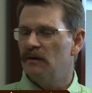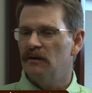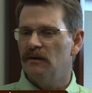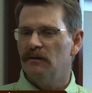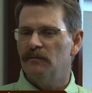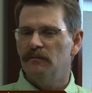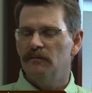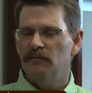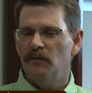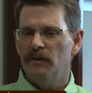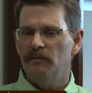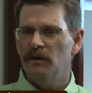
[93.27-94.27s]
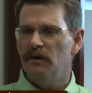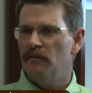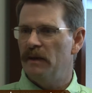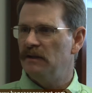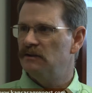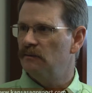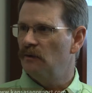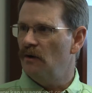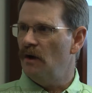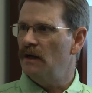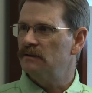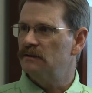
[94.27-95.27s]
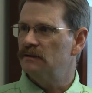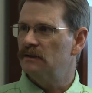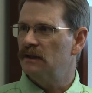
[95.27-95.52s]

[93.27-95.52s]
The wheat breeder made some crosses.